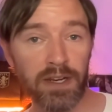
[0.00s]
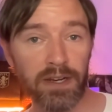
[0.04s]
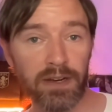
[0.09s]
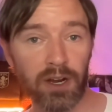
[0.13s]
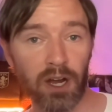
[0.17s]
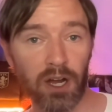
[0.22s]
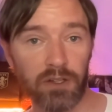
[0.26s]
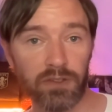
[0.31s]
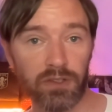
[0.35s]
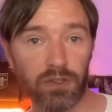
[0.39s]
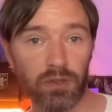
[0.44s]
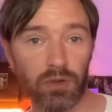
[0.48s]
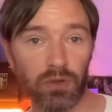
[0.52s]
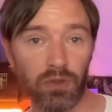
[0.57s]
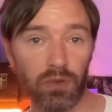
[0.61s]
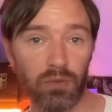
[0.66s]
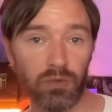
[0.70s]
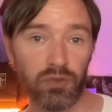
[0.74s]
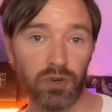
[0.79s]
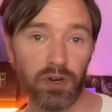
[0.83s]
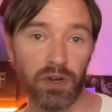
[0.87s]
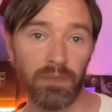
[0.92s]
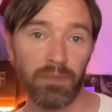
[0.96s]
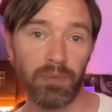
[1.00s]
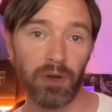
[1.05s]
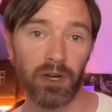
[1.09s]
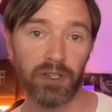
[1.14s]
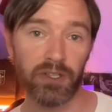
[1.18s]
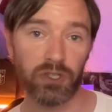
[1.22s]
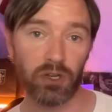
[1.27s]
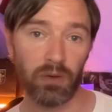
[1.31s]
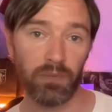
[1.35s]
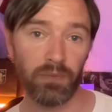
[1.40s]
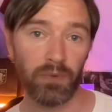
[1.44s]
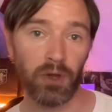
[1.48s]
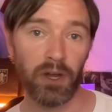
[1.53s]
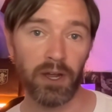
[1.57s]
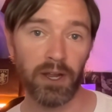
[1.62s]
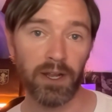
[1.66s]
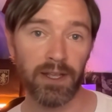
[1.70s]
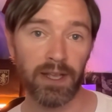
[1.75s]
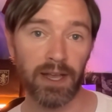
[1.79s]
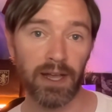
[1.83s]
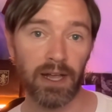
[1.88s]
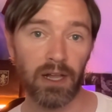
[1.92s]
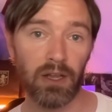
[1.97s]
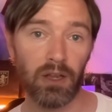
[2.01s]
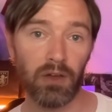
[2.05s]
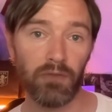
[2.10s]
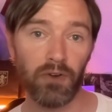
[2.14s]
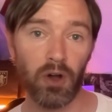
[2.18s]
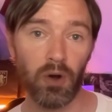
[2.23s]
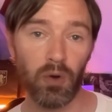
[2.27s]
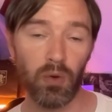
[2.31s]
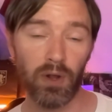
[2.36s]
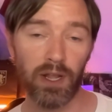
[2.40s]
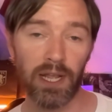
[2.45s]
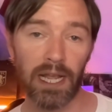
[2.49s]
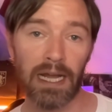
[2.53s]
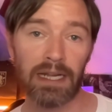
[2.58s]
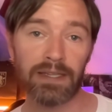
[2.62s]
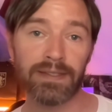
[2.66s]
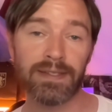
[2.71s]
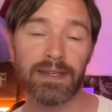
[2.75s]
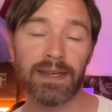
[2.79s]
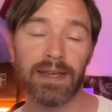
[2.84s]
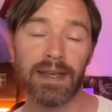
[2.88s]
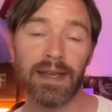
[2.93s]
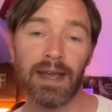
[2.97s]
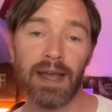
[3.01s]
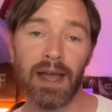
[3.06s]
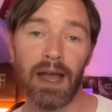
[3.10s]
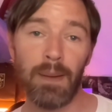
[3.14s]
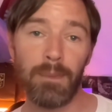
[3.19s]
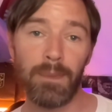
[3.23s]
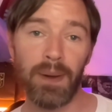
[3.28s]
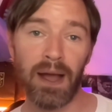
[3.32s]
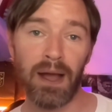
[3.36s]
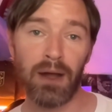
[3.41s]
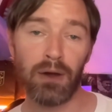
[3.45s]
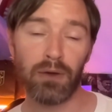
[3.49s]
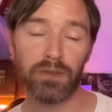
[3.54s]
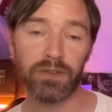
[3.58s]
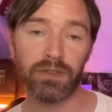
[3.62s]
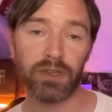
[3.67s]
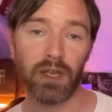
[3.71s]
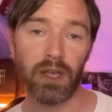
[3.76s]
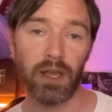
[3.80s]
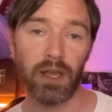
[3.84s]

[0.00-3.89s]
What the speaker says: an article that was written by Tom Nightingale of Holtcast about